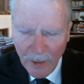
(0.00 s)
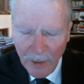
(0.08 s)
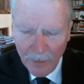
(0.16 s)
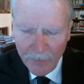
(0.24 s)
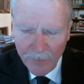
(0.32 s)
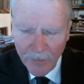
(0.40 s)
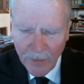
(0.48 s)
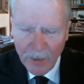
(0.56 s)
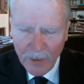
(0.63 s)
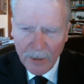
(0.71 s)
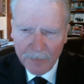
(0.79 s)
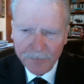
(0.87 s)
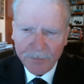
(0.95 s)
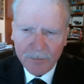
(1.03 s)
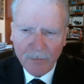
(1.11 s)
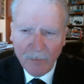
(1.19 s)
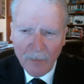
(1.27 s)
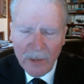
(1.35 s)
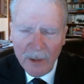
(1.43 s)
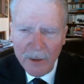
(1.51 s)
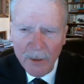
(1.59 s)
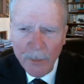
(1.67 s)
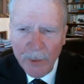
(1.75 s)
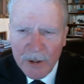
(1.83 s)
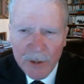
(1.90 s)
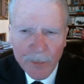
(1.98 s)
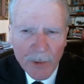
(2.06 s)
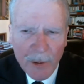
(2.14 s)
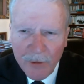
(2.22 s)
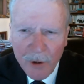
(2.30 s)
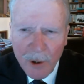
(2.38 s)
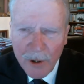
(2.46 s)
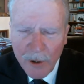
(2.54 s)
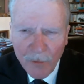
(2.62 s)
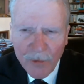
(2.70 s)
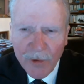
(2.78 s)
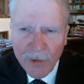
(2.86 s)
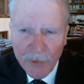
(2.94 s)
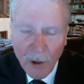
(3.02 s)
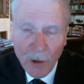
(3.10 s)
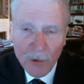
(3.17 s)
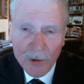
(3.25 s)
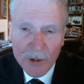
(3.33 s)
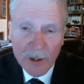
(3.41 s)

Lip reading: The principle of good overthrows,